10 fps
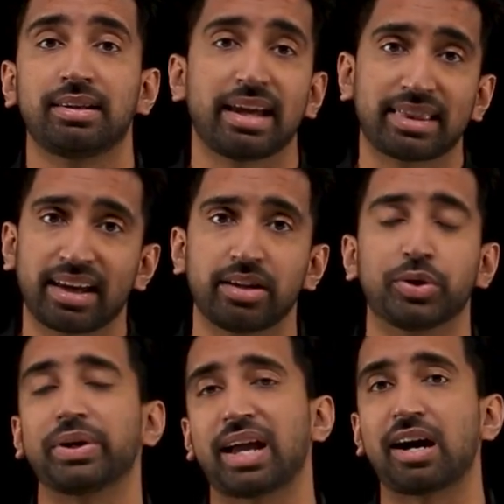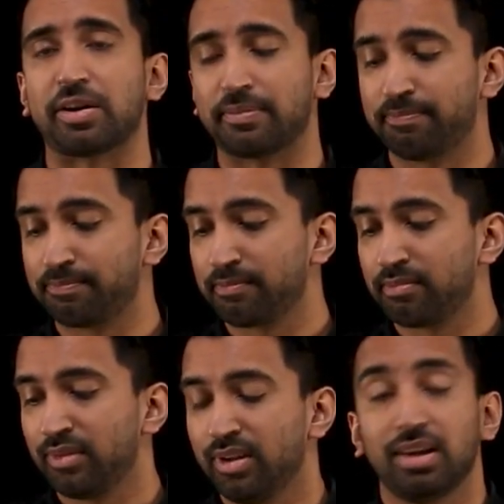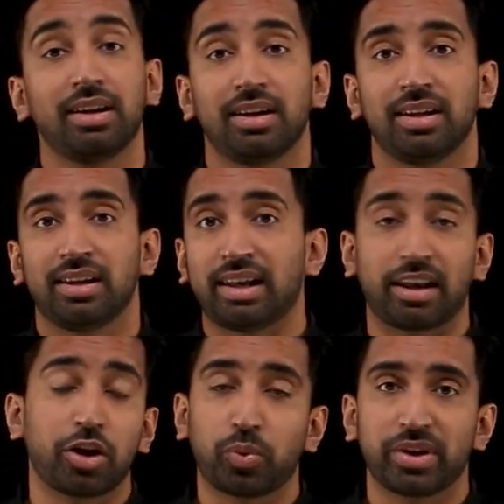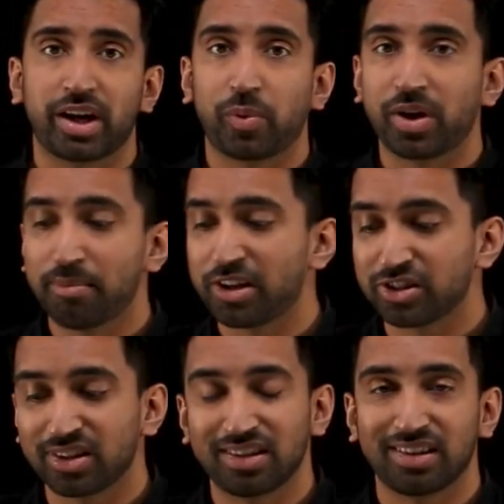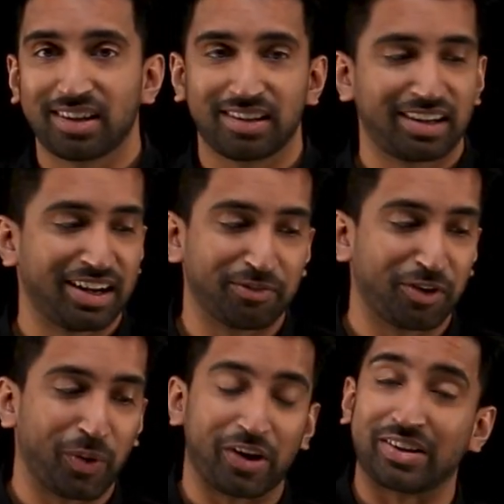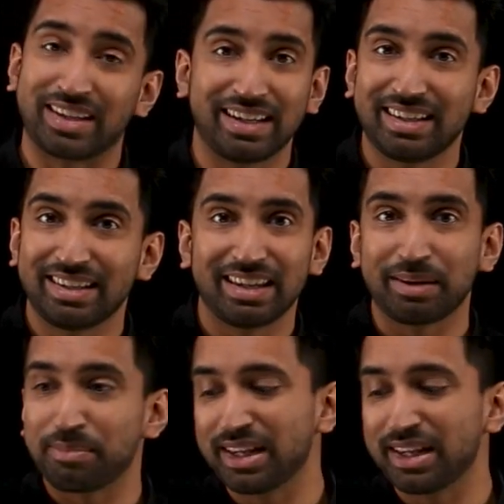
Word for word: take that into account. Another one that I want to mention, kind of going on TDD and